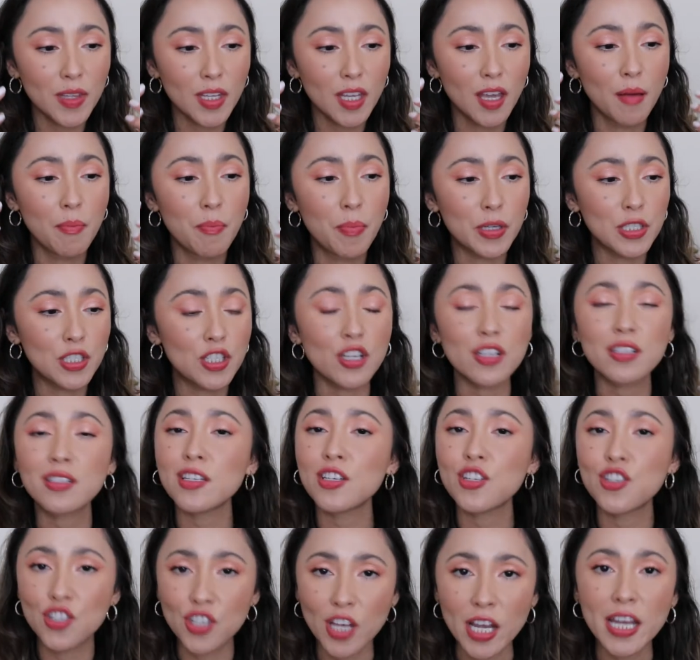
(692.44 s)
But just the
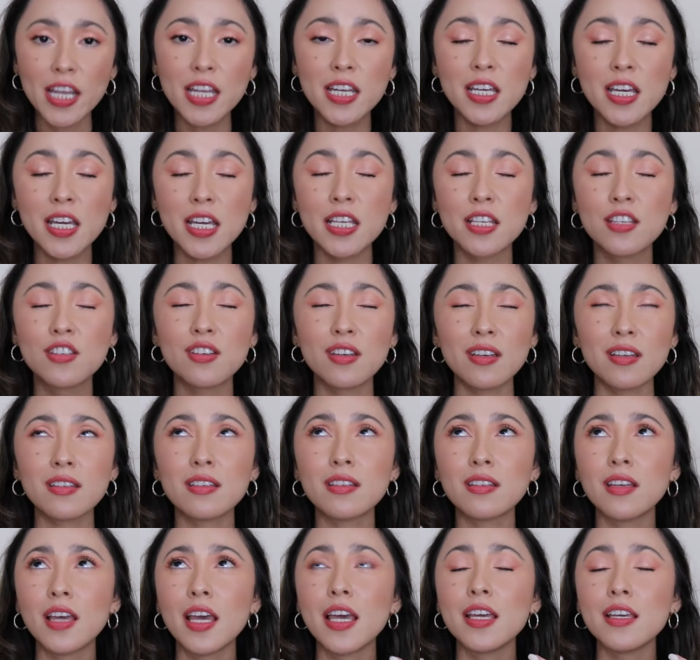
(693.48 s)
shade is
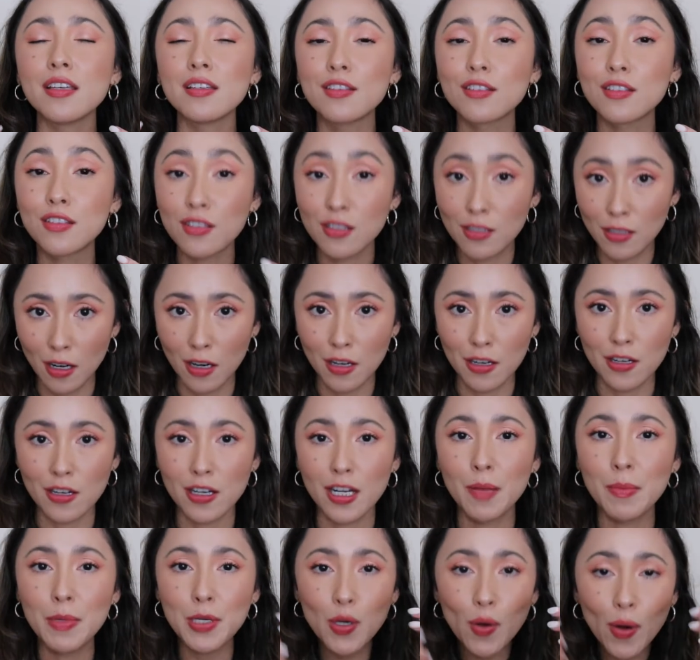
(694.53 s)
just a stunner.
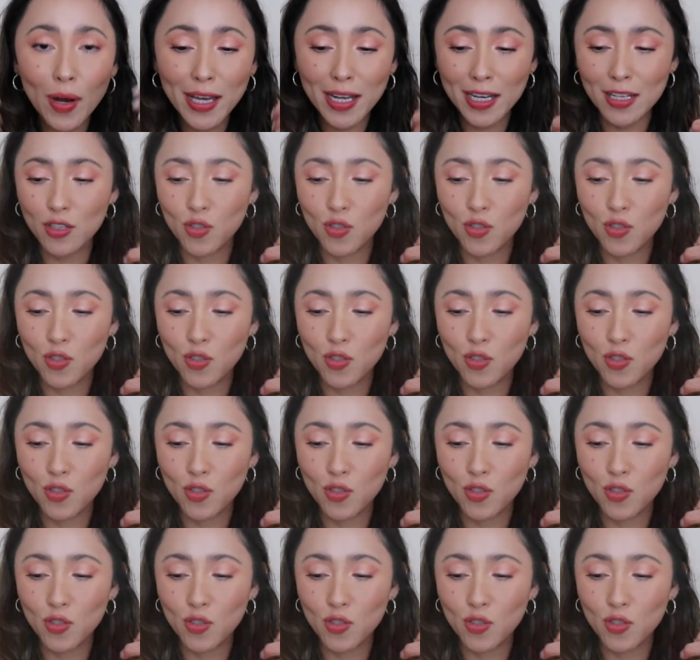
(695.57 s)
Let me go ahead and